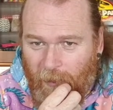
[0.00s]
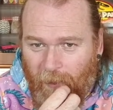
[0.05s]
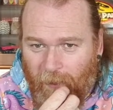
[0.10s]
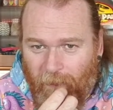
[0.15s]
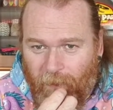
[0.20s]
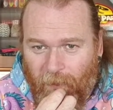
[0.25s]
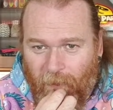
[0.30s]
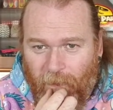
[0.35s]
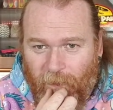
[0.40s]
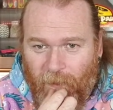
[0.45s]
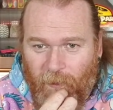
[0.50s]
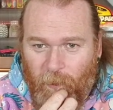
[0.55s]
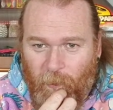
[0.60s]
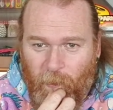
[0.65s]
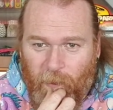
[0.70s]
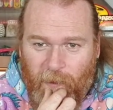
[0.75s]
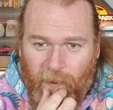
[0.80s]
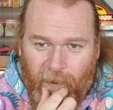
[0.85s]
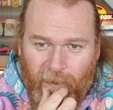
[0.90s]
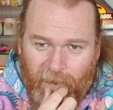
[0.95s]
if you're
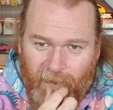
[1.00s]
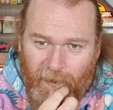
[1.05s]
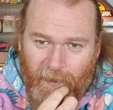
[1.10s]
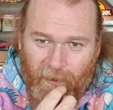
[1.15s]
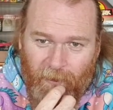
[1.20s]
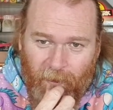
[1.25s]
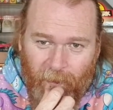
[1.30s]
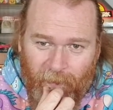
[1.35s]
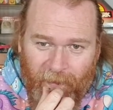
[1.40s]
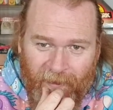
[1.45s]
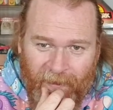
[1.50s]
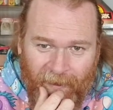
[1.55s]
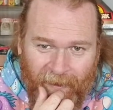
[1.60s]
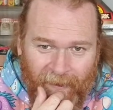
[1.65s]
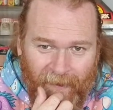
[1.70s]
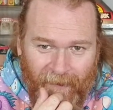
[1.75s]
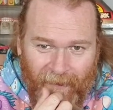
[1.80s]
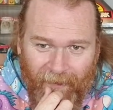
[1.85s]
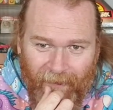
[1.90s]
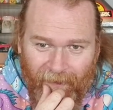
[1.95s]
willing to
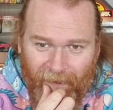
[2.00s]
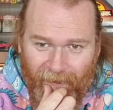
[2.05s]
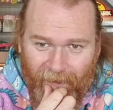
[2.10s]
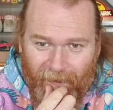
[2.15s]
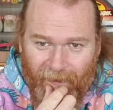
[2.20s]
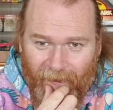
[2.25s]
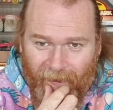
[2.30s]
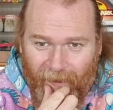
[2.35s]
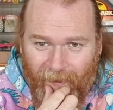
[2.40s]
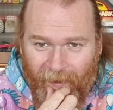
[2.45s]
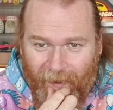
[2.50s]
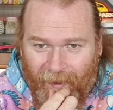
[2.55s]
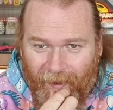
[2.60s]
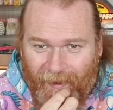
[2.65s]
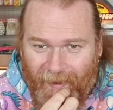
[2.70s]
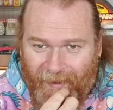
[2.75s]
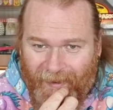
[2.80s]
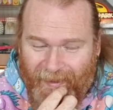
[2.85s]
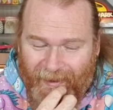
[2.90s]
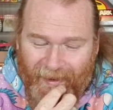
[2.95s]
nominate,
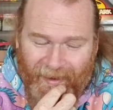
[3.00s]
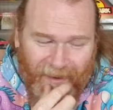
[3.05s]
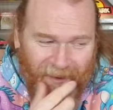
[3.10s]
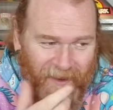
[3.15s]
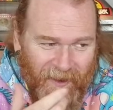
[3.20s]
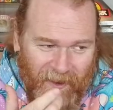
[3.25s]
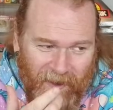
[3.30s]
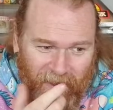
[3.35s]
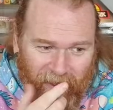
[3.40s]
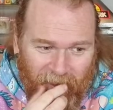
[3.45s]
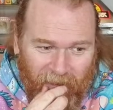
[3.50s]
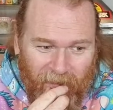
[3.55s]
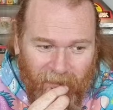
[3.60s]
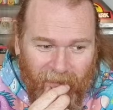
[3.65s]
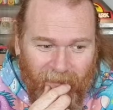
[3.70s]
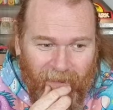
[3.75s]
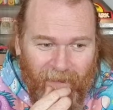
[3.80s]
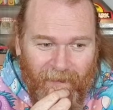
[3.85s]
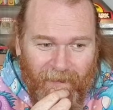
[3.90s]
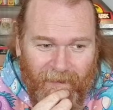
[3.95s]
then
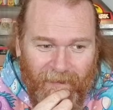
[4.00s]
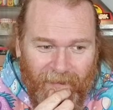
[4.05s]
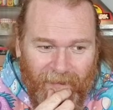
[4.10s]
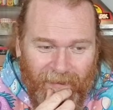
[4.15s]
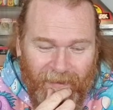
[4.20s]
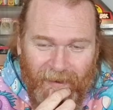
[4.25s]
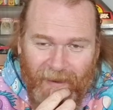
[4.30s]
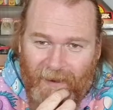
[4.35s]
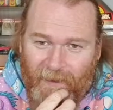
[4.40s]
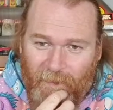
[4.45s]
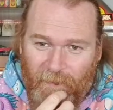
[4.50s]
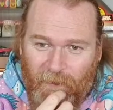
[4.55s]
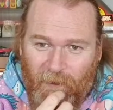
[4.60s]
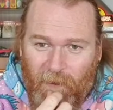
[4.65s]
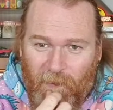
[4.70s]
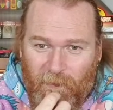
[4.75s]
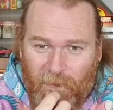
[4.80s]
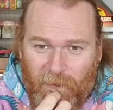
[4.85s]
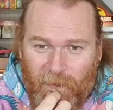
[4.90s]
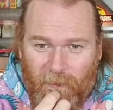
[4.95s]
get
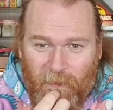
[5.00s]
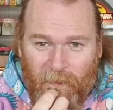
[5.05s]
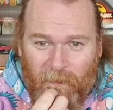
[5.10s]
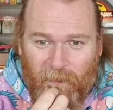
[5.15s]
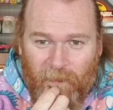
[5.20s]
involved.